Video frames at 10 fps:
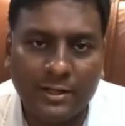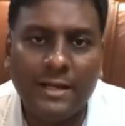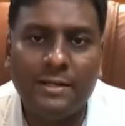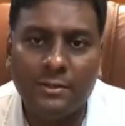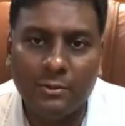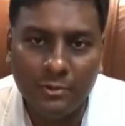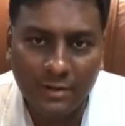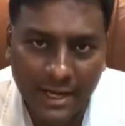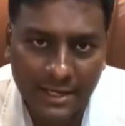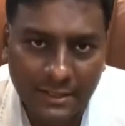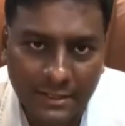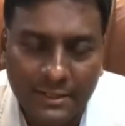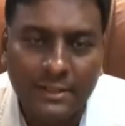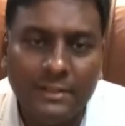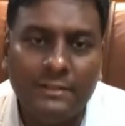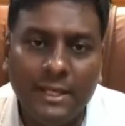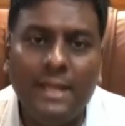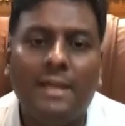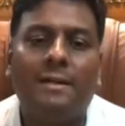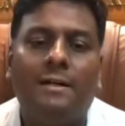get good rank,
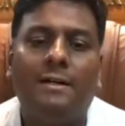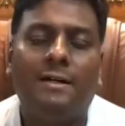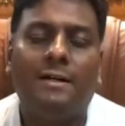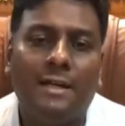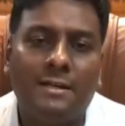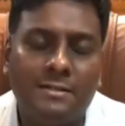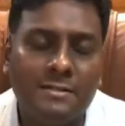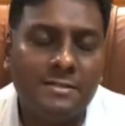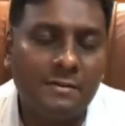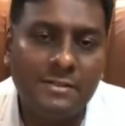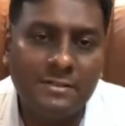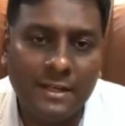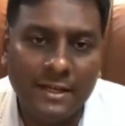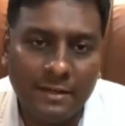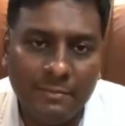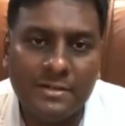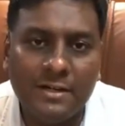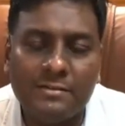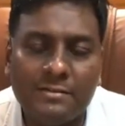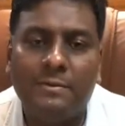they get the services like
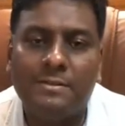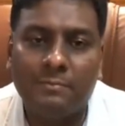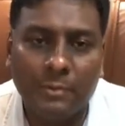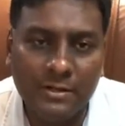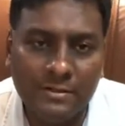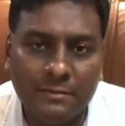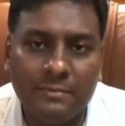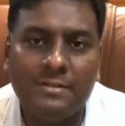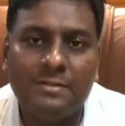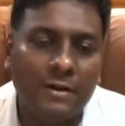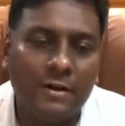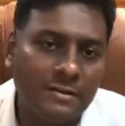administrative service or police service, foreign